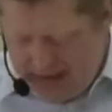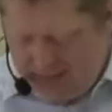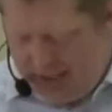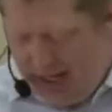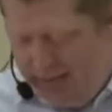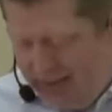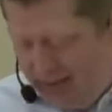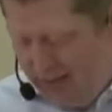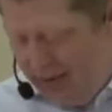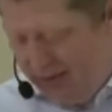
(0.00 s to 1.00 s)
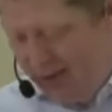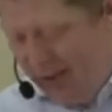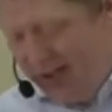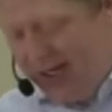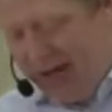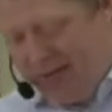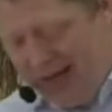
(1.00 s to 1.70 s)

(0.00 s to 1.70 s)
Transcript: some time this morning, for a long time,